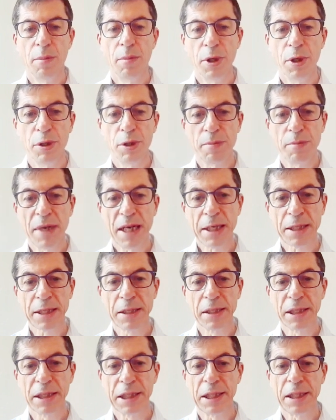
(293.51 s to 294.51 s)
Most
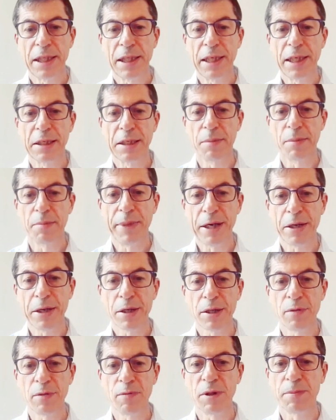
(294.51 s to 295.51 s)
markedly, in
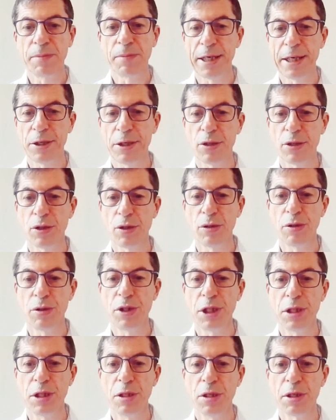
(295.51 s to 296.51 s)
comparison with patients who
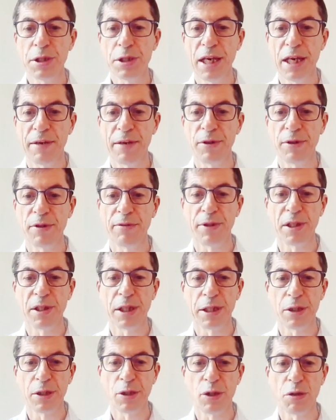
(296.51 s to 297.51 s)
did not have
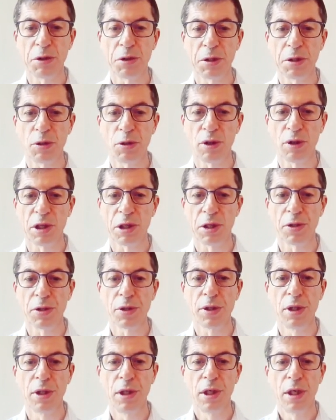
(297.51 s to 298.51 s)
uveitis during the
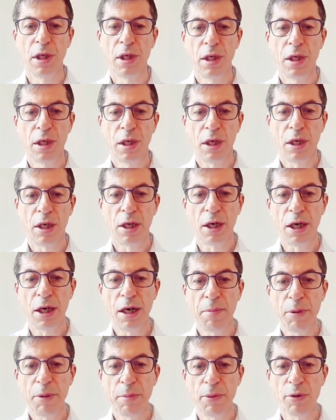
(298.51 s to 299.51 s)
trials, A
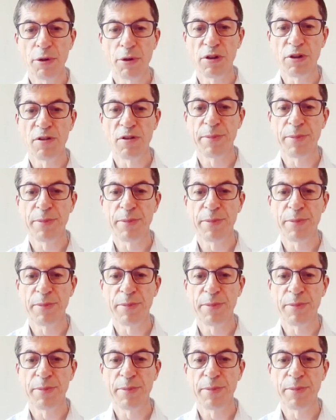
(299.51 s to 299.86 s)
higher proportion